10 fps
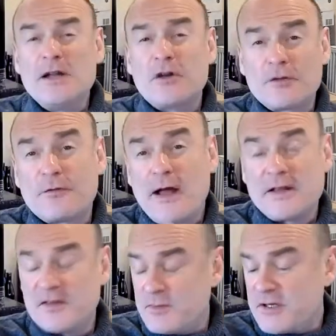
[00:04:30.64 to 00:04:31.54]
win a lot of
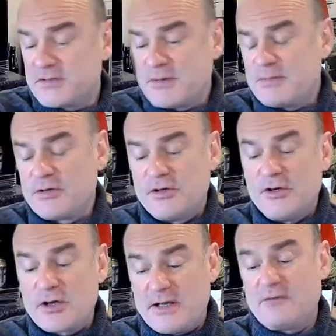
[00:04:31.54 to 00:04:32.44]
friends amongst people who are
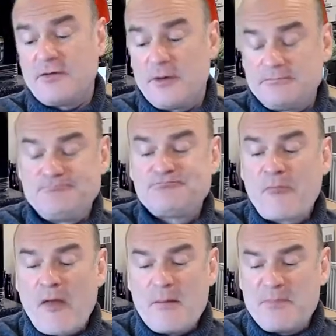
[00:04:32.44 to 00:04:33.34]
looking for
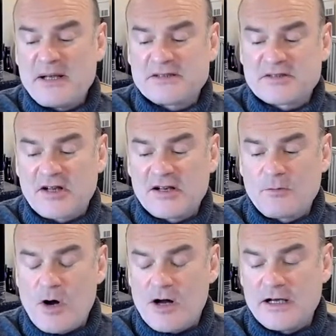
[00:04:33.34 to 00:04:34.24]
a big style
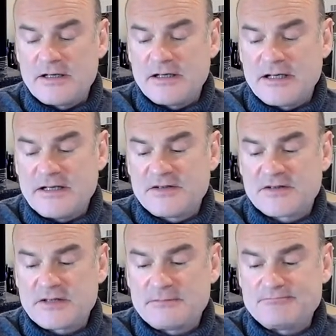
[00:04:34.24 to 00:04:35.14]
of wine.
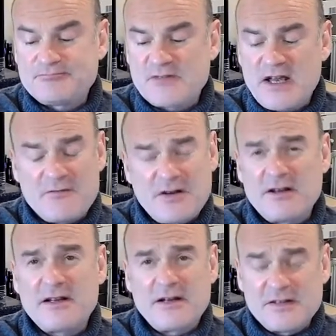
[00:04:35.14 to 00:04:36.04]
It's
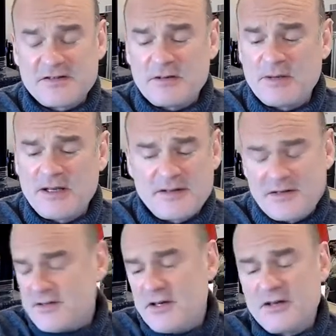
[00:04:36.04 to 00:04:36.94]
very nice. So
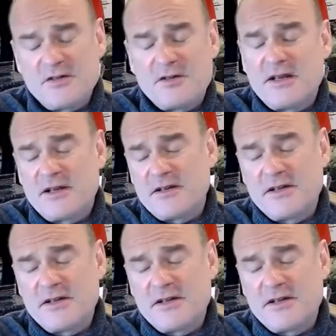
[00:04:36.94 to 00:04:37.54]
you know, it's